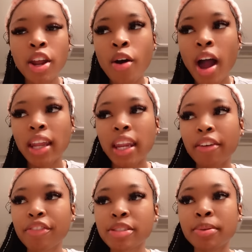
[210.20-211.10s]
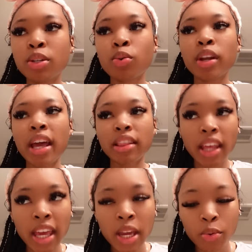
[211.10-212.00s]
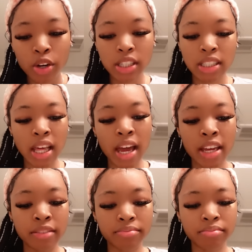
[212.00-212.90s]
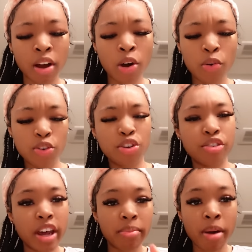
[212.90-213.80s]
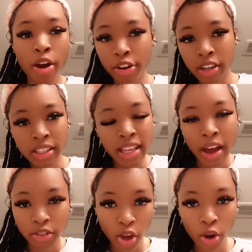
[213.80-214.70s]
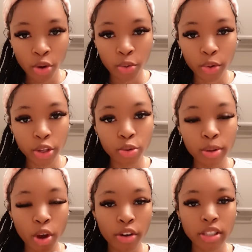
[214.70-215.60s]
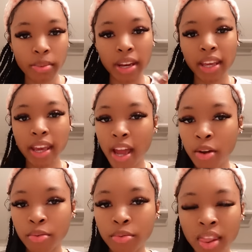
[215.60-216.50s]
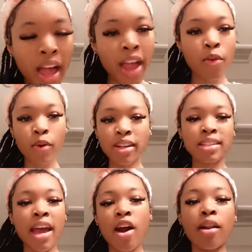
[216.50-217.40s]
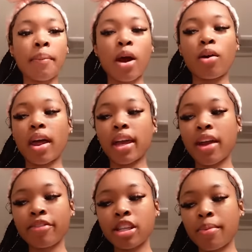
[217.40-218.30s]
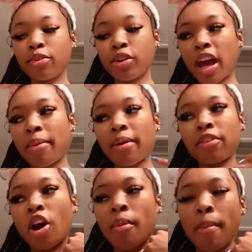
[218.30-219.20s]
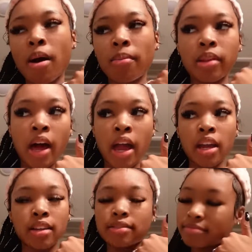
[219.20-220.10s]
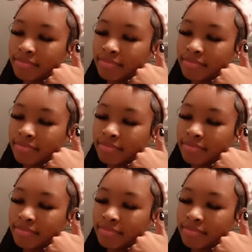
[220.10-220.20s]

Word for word: know how Netflix been doing that thing where it's like, oh, you're not a part of this household when you be on somebody's account. Like, what is that all about? Like, every time I do that, I be having to call my mama like,